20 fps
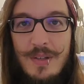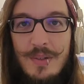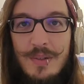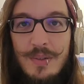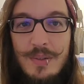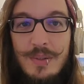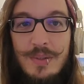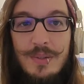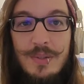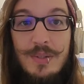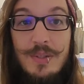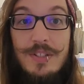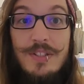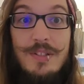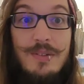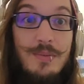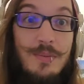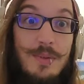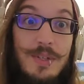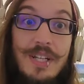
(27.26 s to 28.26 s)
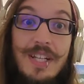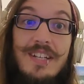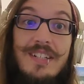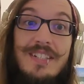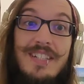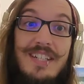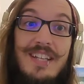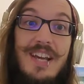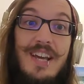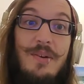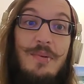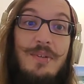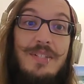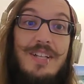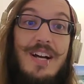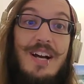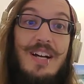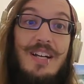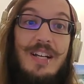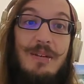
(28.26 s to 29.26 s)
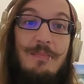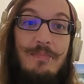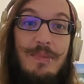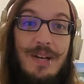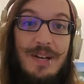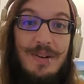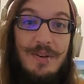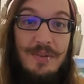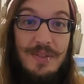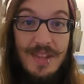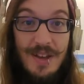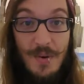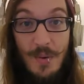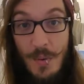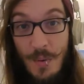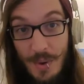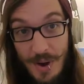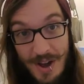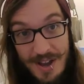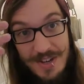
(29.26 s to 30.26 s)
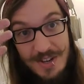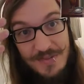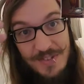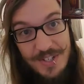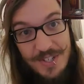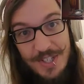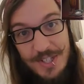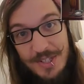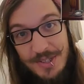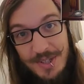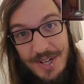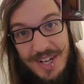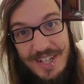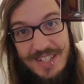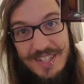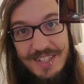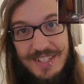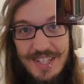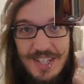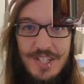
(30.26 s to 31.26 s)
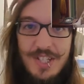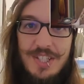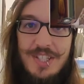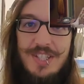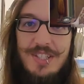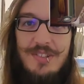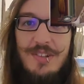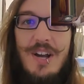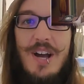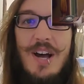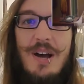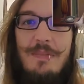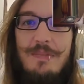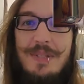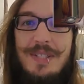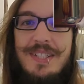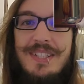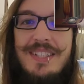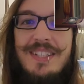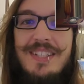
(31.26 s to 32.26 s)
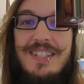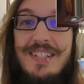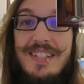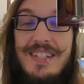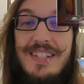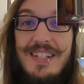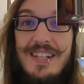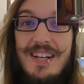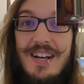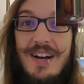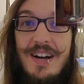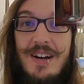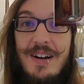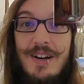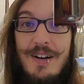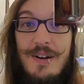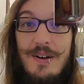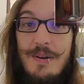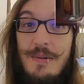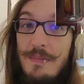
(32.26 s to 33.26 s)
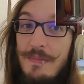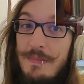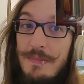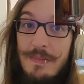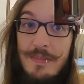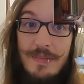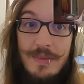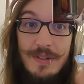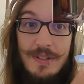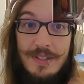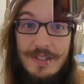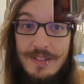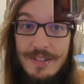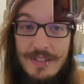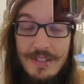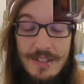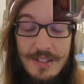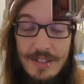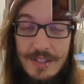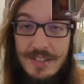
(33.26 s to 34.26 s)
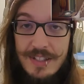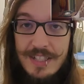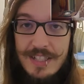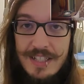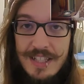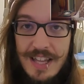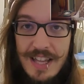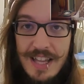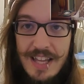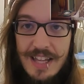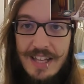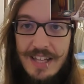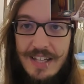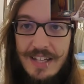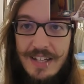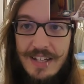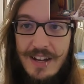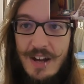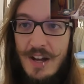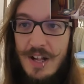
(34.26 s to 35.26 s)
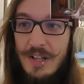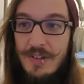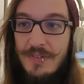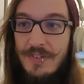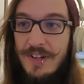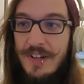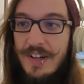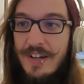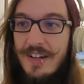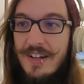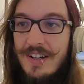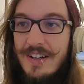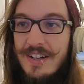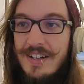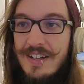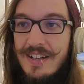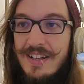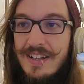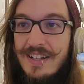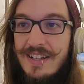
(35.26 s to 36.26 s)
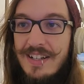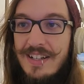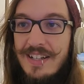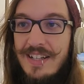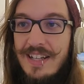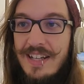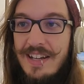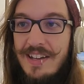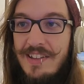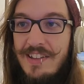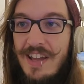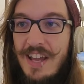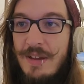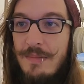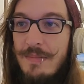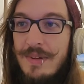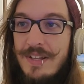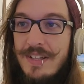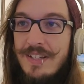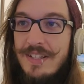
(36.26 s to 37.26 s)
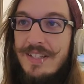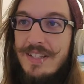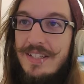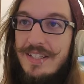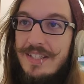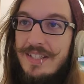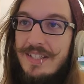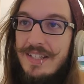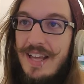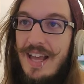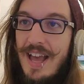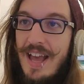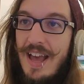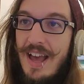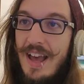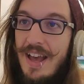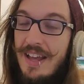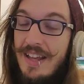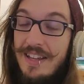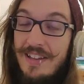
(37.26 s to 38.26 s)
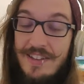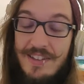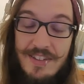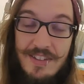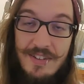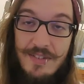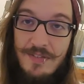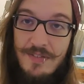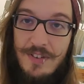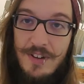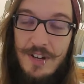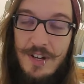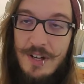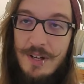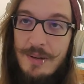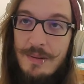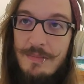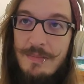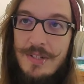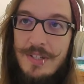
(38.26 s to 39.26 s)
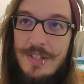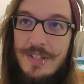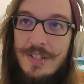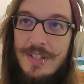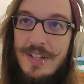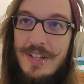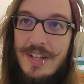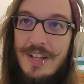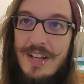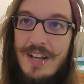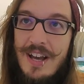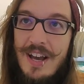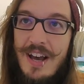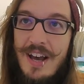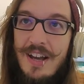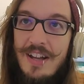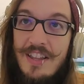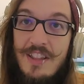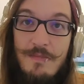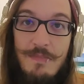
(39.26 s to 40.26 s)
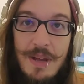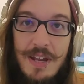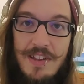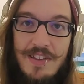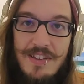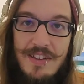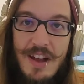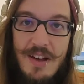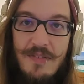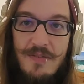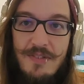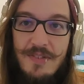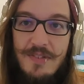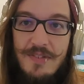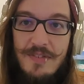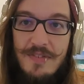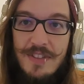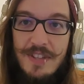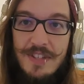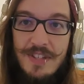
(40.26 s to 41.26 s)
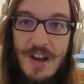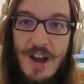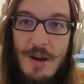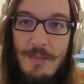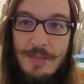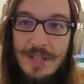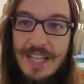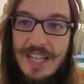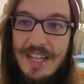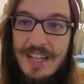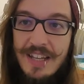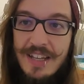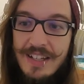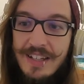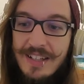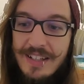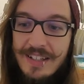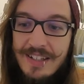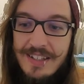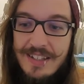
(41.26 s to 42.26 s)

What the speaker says: Cool. So we're here today. We're talking about the Wandavision trailer that just dropped. Um, Looks like all of our excitement is confirmed. It's based off of the Tom King